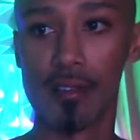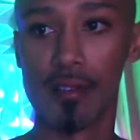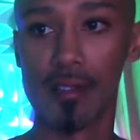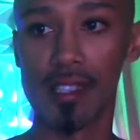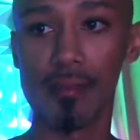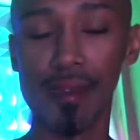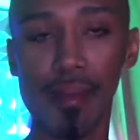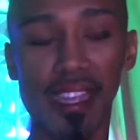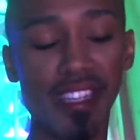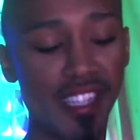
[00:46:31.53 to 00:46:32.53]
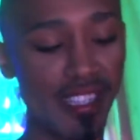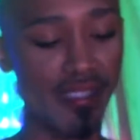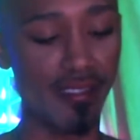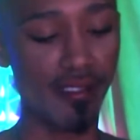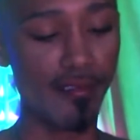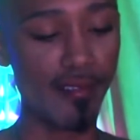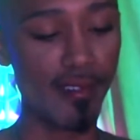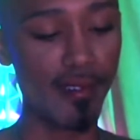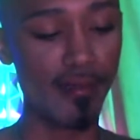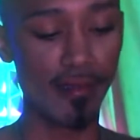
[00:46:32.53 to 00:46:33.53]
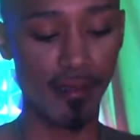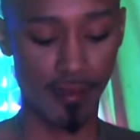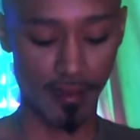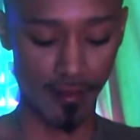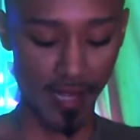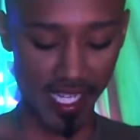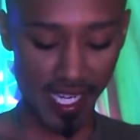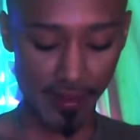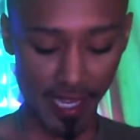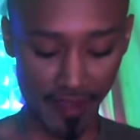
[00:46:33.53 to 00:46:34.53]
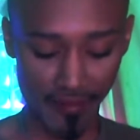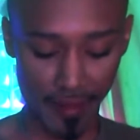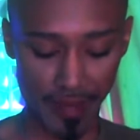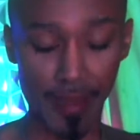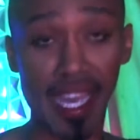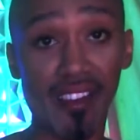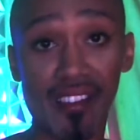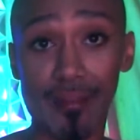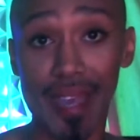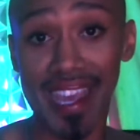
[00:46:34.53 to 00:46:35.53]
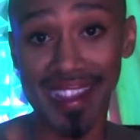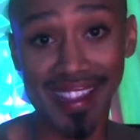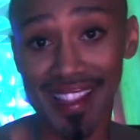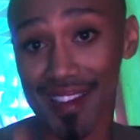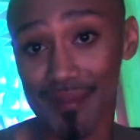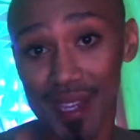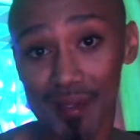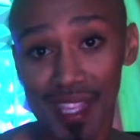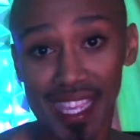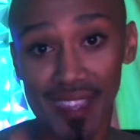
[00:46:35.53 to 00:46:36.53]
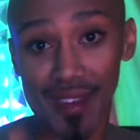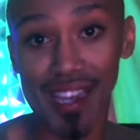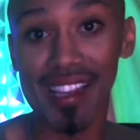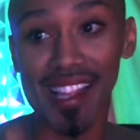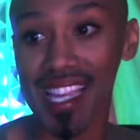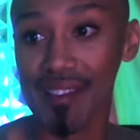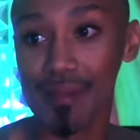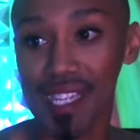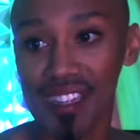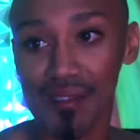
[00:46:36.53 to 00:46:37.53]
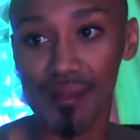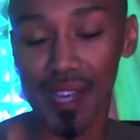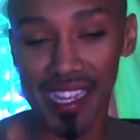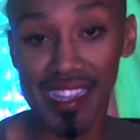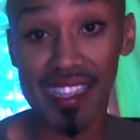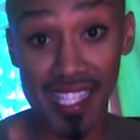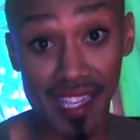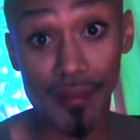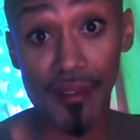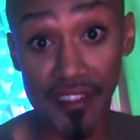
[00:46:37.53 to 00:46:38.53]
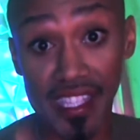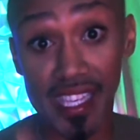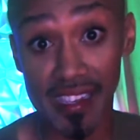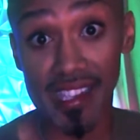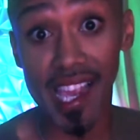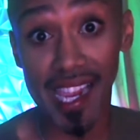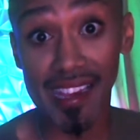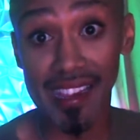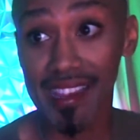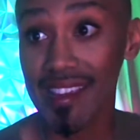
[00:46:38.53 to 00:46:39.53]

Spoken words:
So be patient. Or reach out and give him a pat on the back and let him know that you kind of like him too. It might ease some of his anxiety.